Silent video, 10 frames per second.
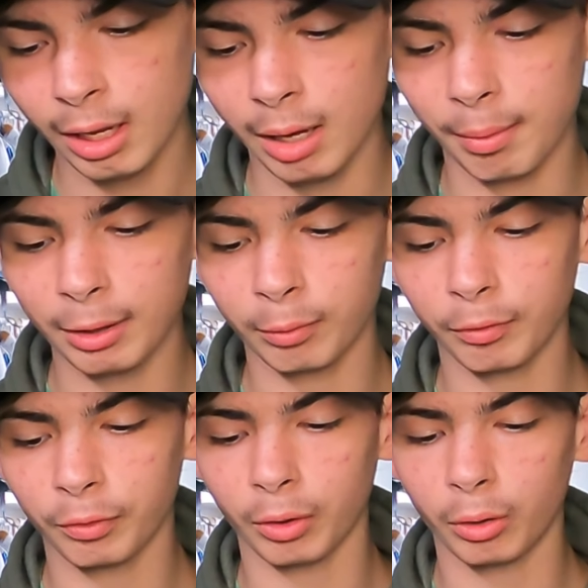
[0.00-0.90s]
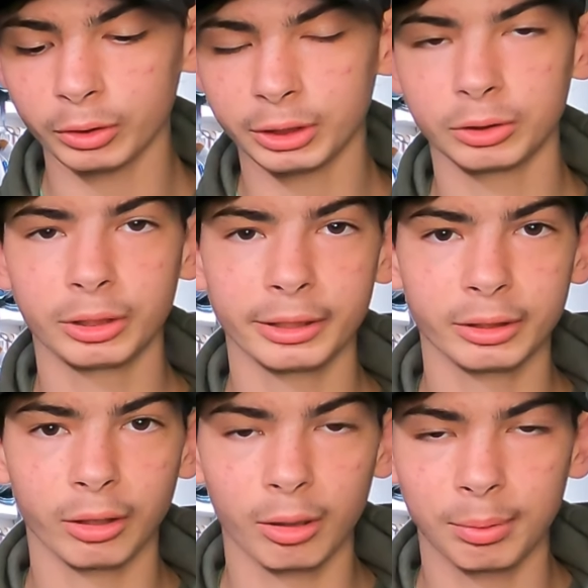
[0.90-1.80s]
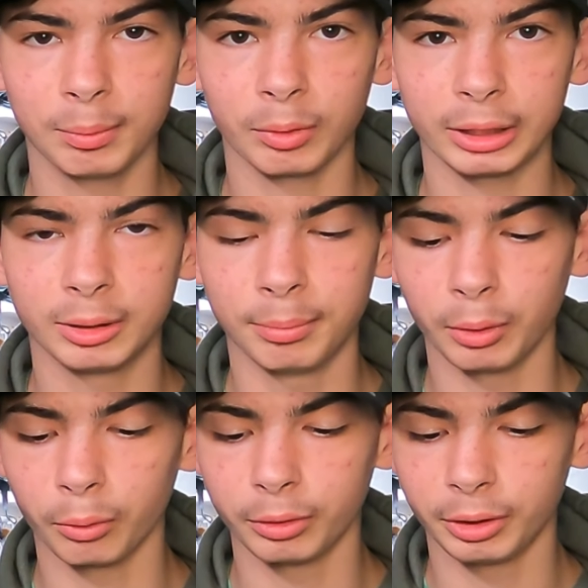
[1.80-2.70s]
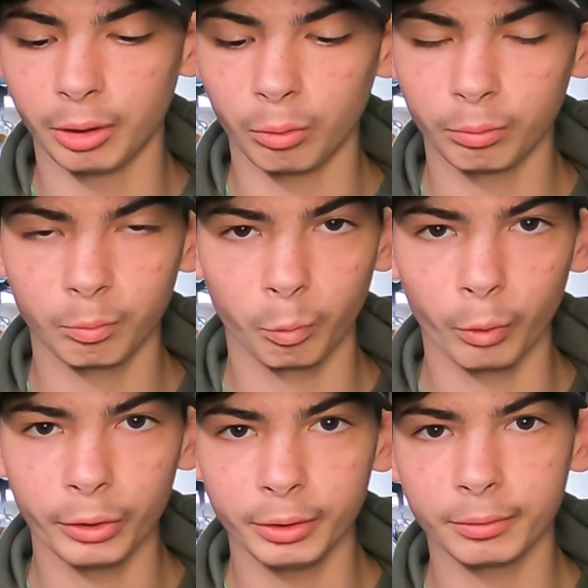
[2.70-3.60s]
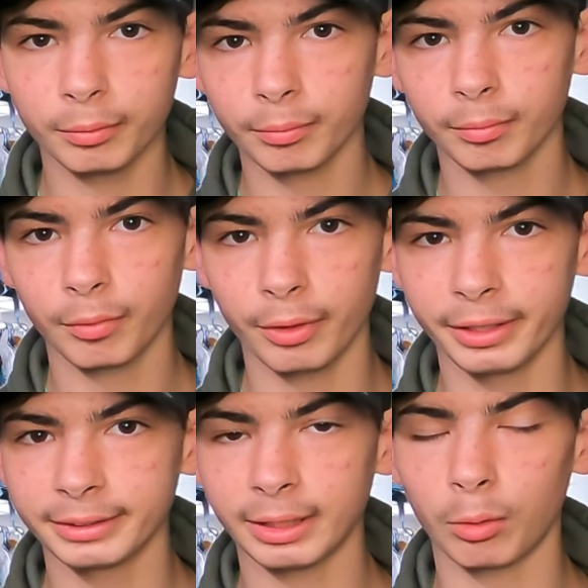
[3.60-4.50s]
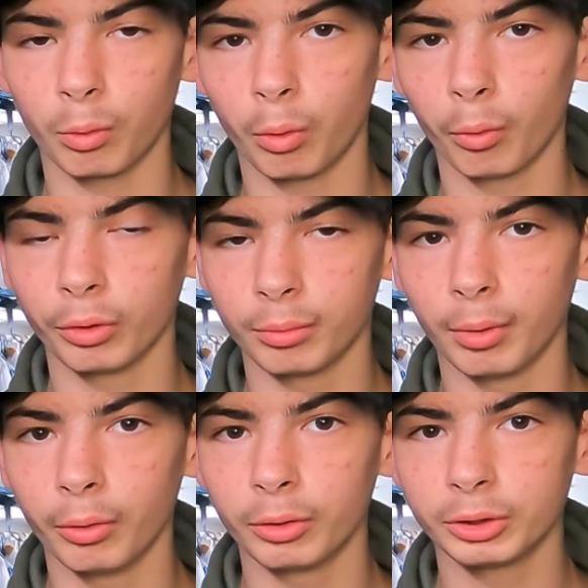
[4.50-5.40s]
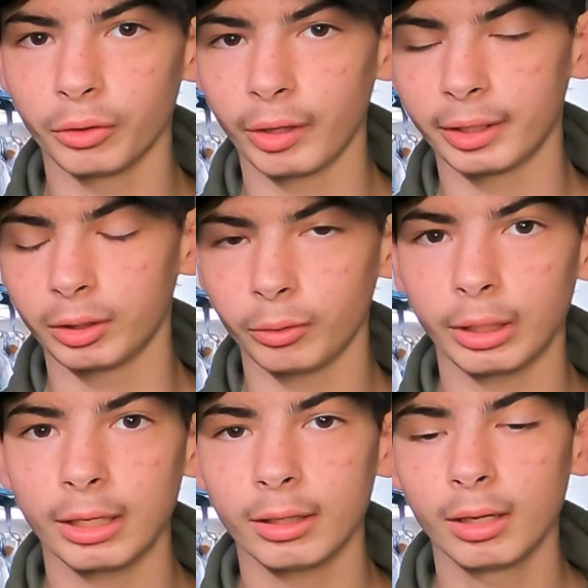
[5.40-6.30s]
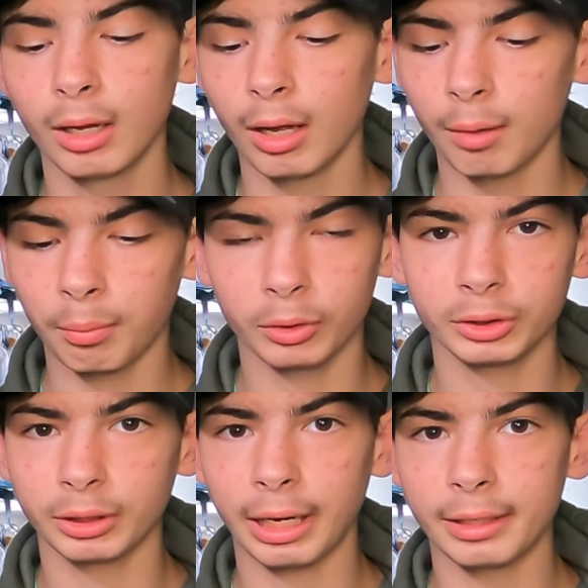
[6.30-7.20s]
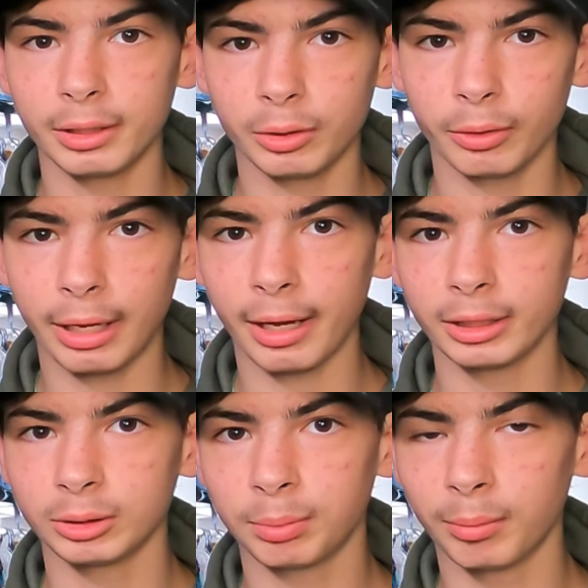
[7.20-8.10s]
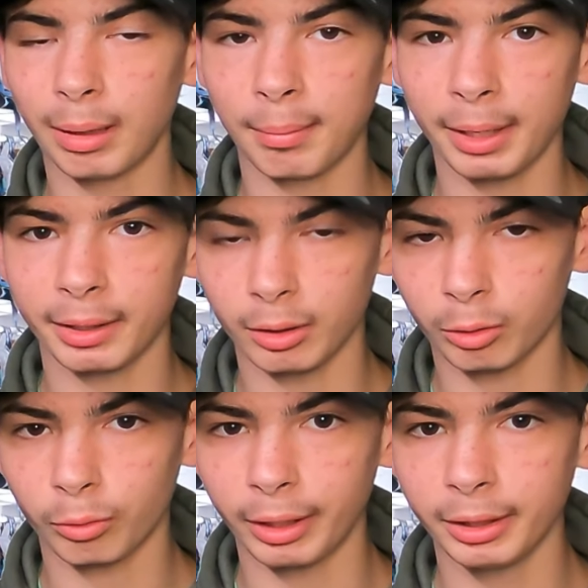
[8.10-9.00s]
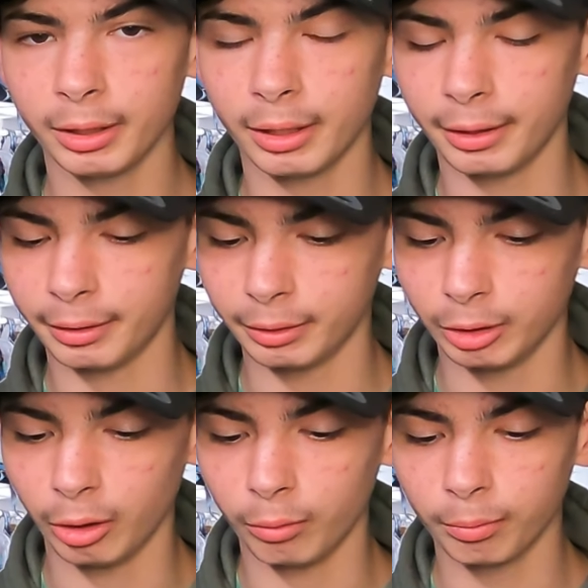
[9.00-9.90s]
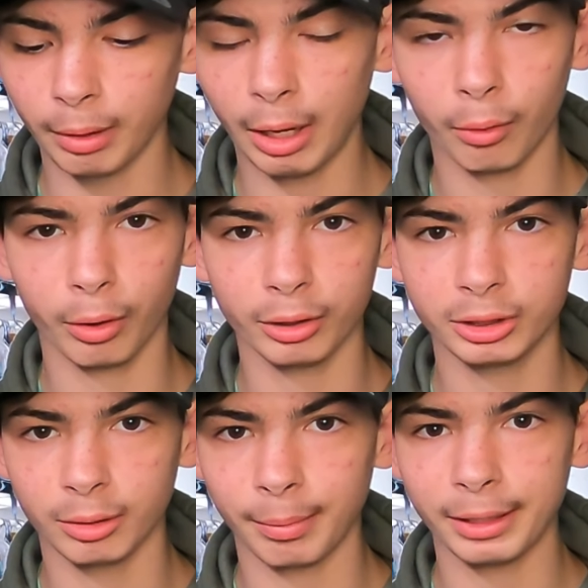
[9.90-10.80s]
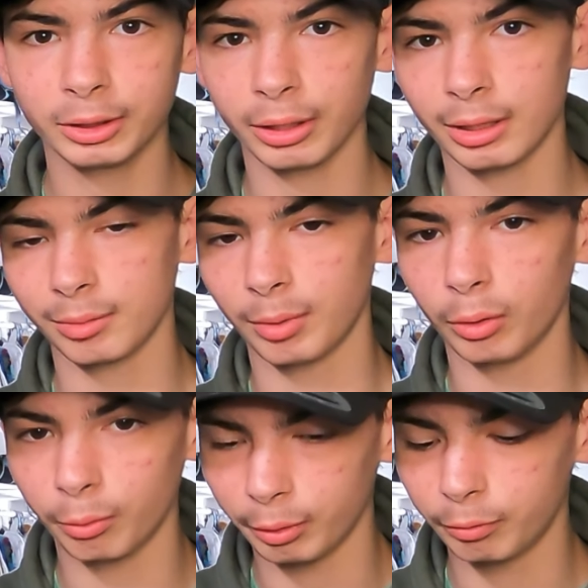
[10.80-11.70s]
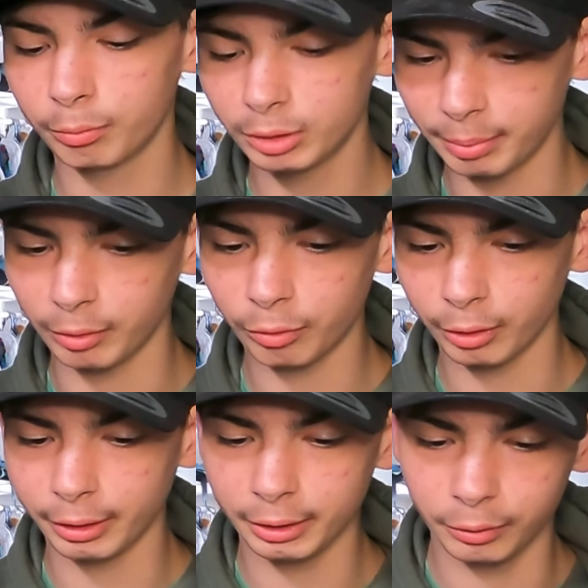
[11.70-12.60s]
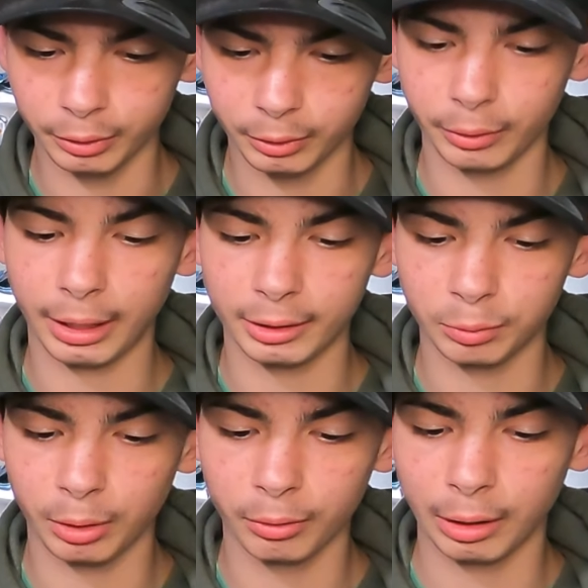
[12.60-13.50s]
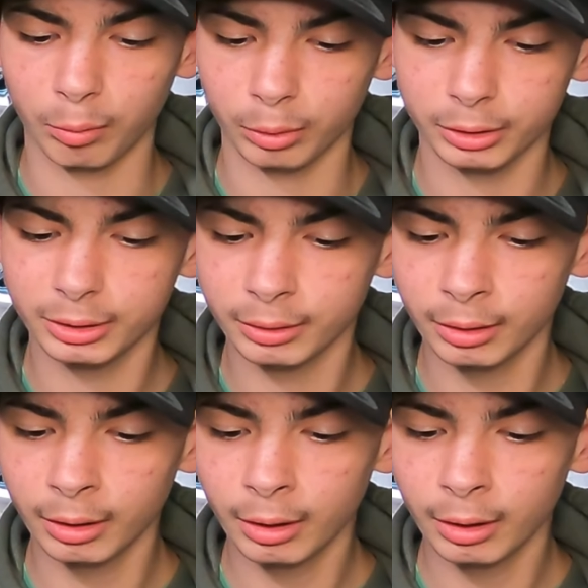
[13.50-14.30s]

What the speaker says: And by the way, for the Hall sensor test, a lot of people like to build, wood things that will hold their motor so they can do that. Personally, I didn't do that. I just put my bike on a crate and, held onto the bike so that the motor would spin freely. You can do that as well if that works.